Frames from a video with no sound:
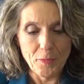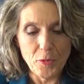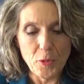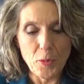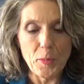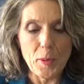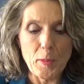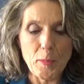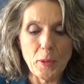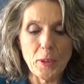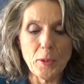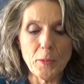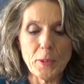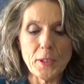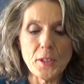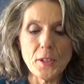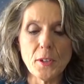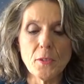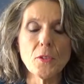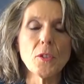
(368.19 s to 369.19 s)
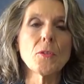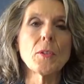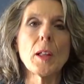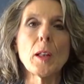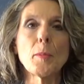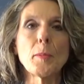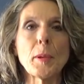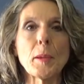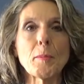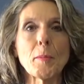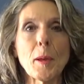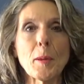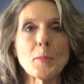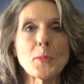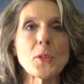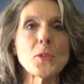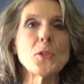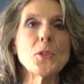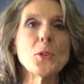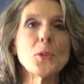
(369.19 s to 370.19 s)
for people at risk of developing
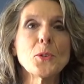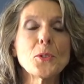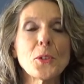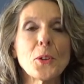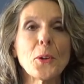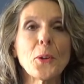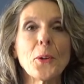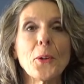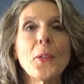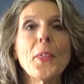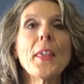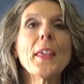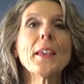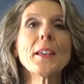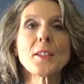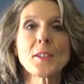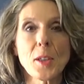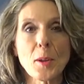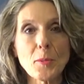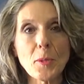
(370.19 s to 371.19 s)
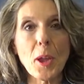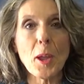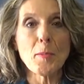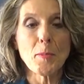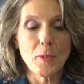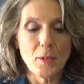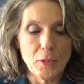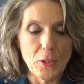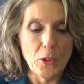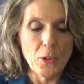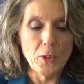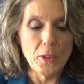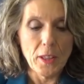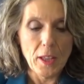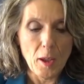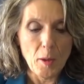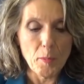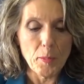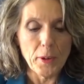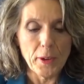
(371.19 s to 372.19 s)
mumps due to some type of local
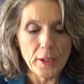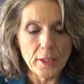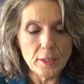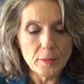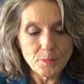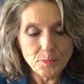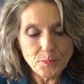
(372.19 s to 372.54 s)
outbreak